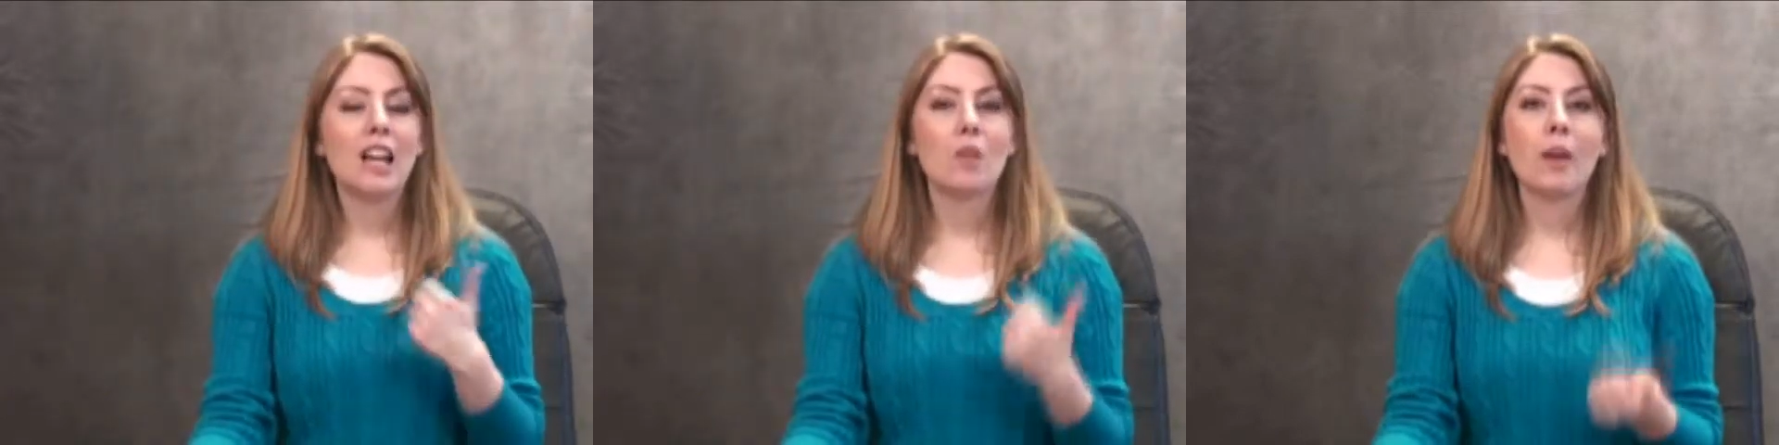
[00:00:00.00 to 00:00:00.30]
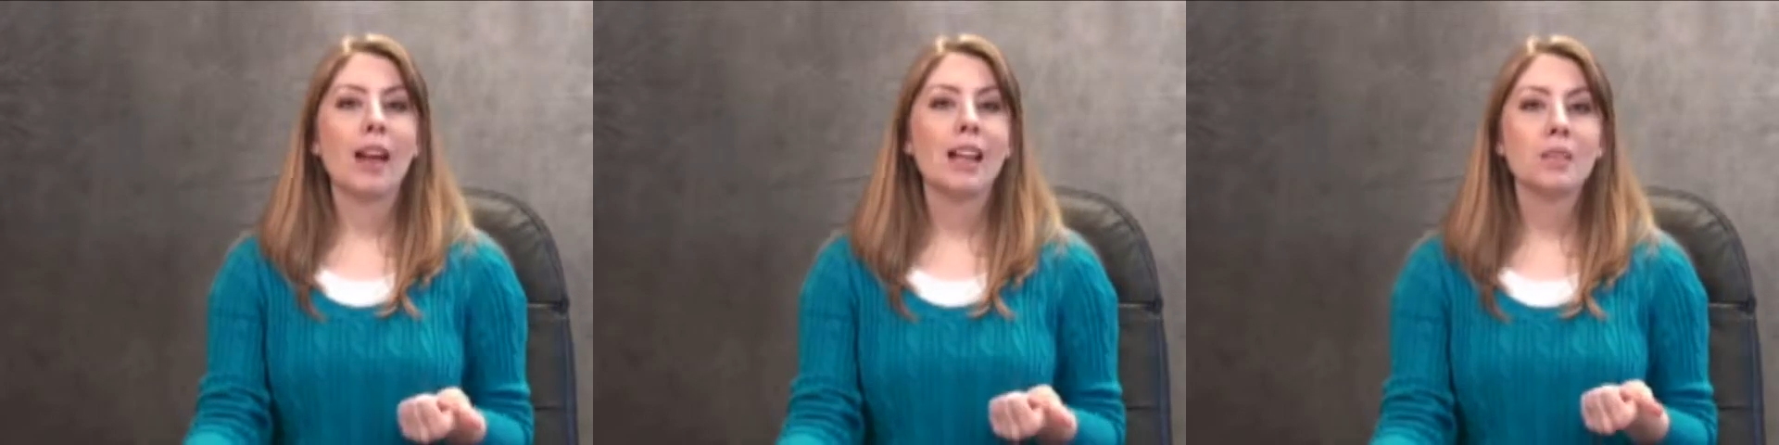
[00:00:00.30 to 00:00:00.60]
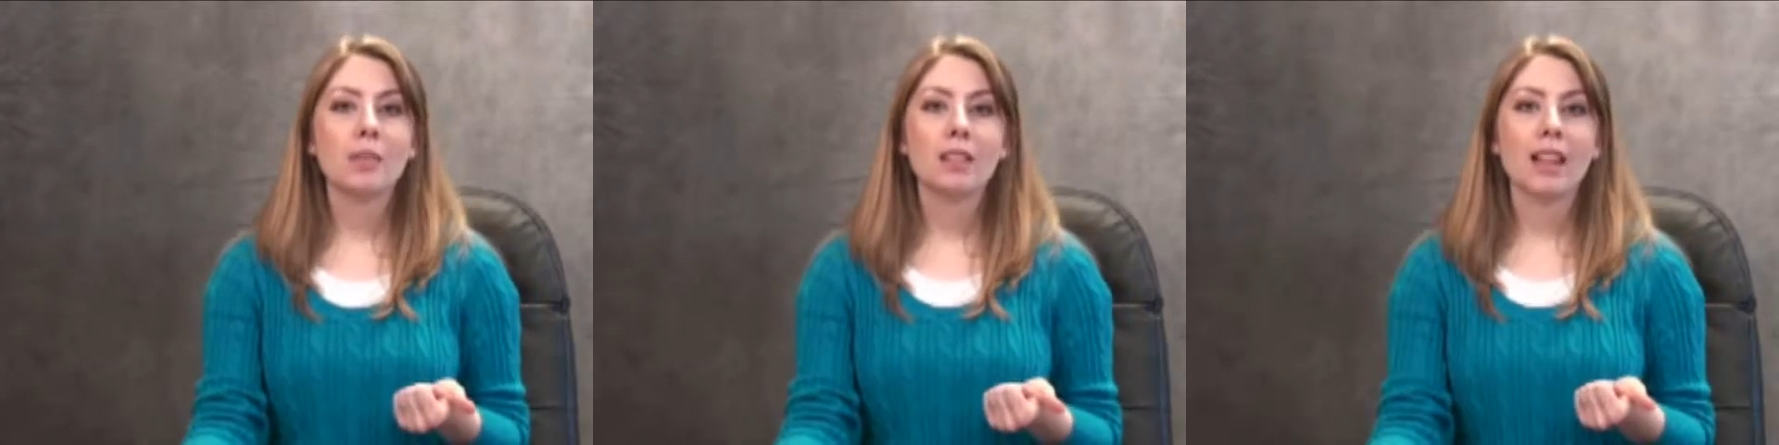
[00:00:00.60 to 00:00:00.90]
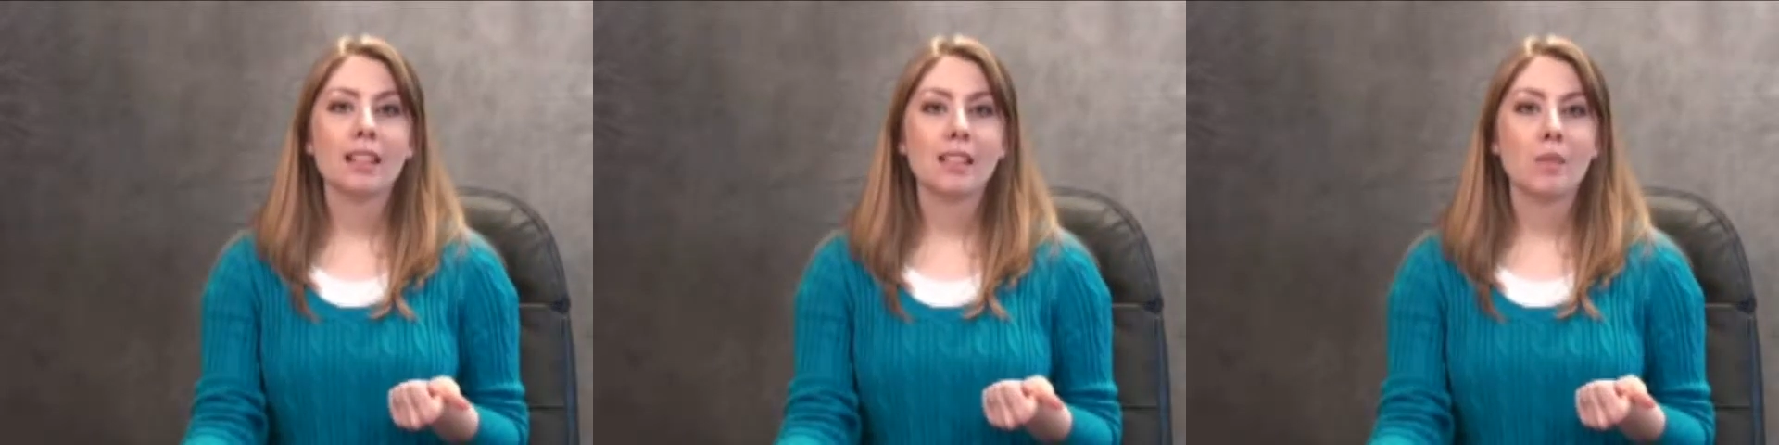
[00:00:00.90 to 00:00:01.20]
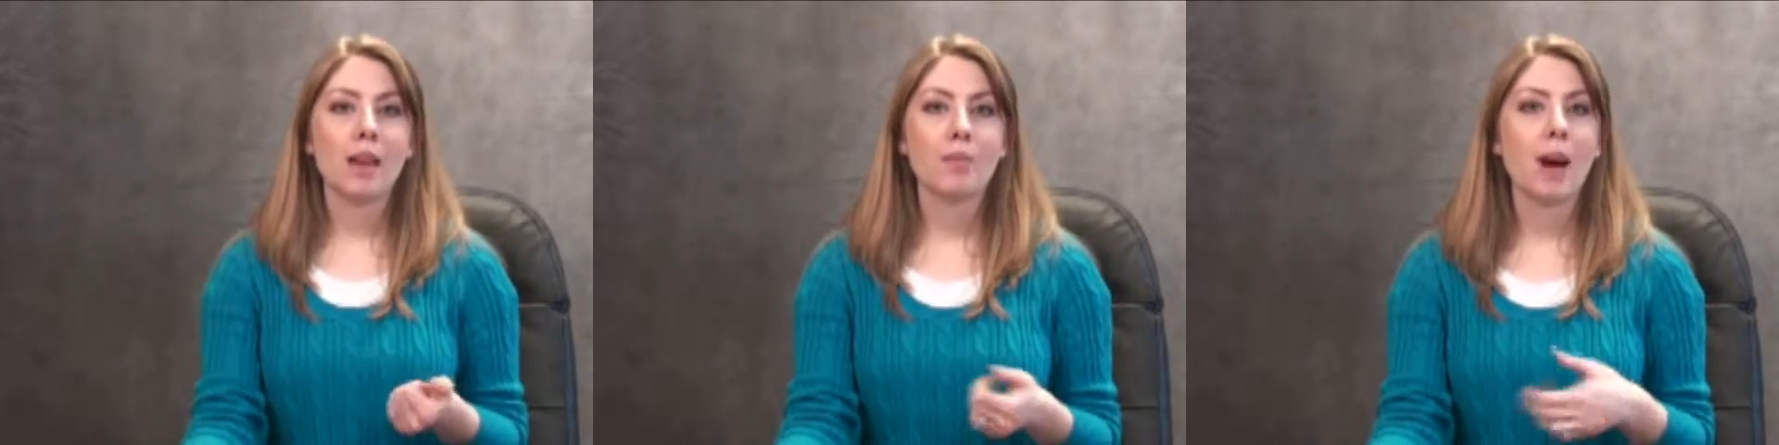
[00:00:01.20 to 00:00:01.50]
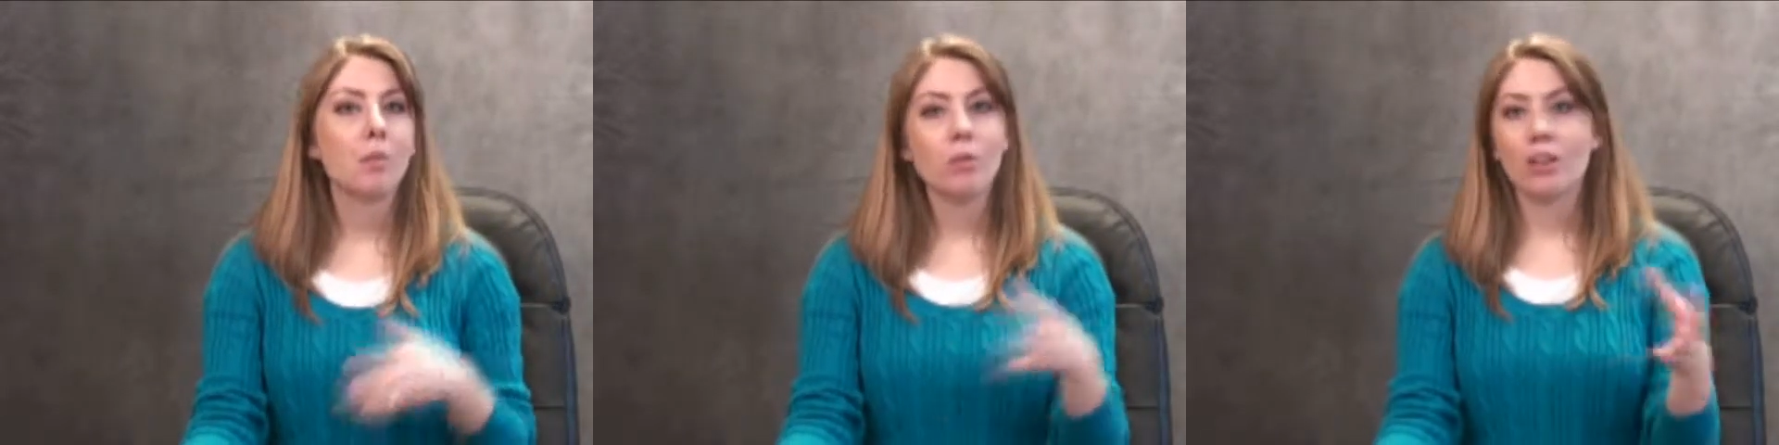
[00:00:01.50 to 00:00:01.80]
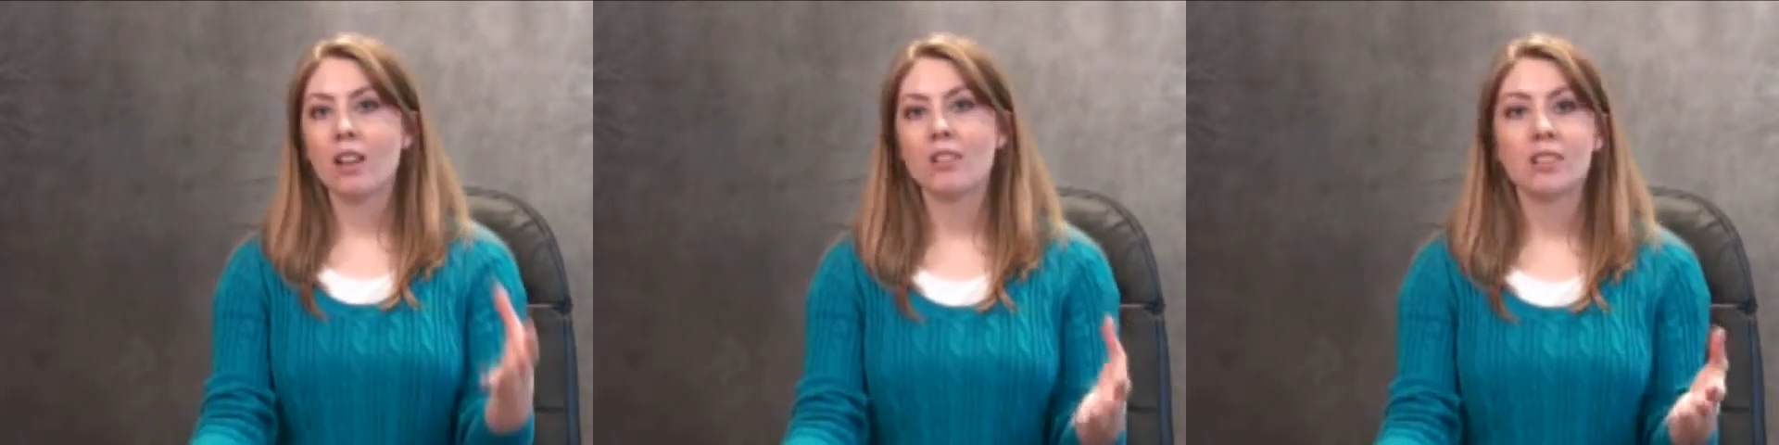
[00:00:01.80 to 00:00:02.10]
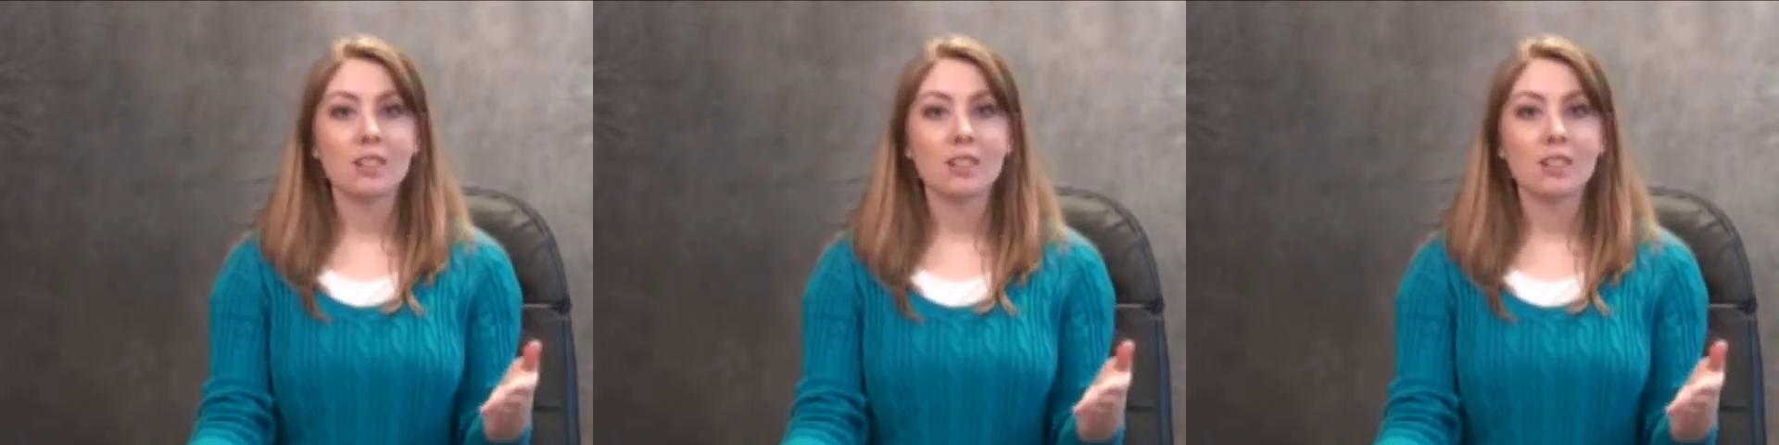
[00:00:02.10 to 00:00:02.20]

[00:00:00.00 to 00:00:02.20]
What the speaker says: I know my husband likes to make popcorn on the